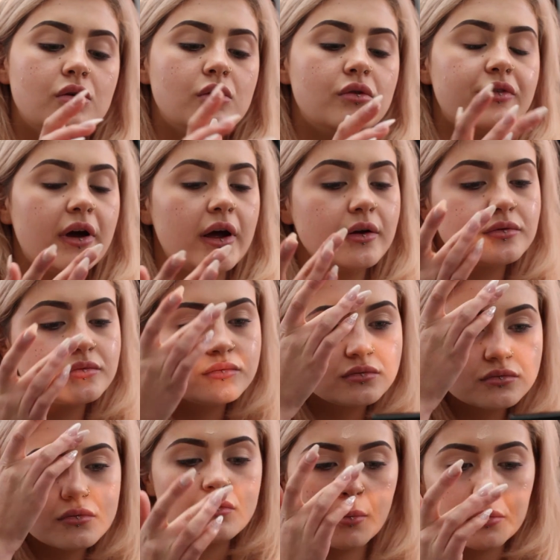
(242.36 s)
over.
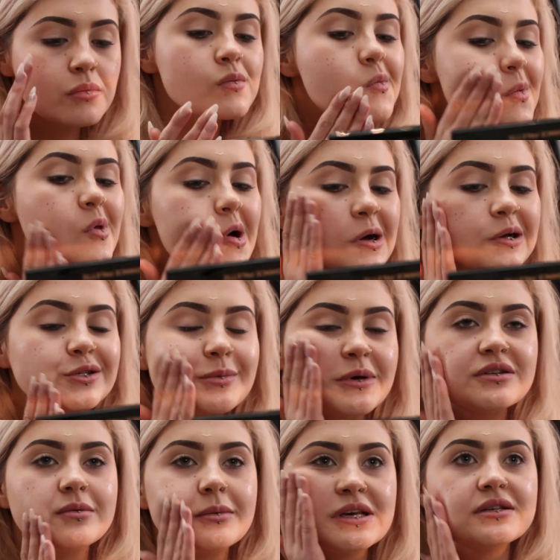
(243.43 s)
Oh, it
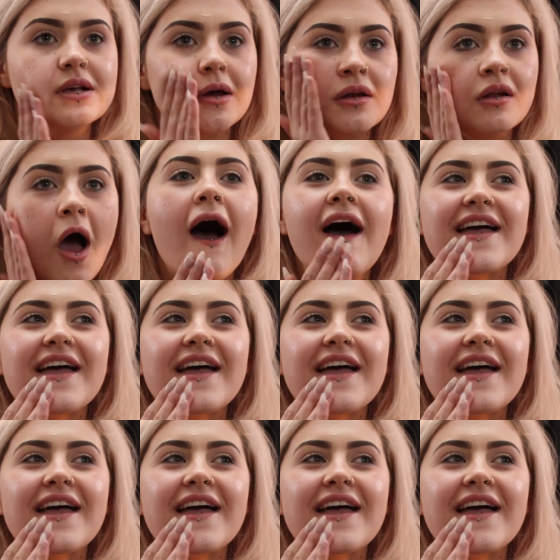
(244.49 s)
smells amazing.